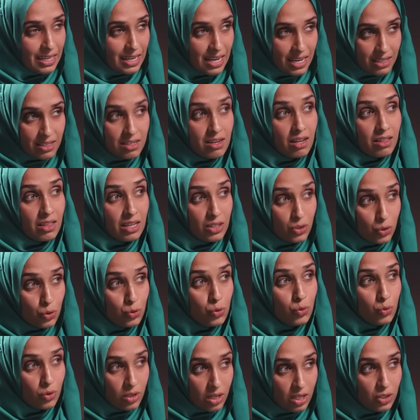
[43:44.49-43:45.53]
he has nothing
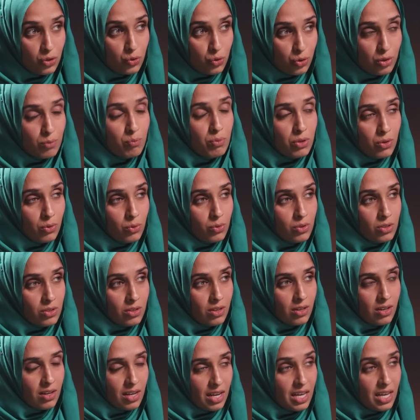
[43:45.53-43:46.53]
to contribute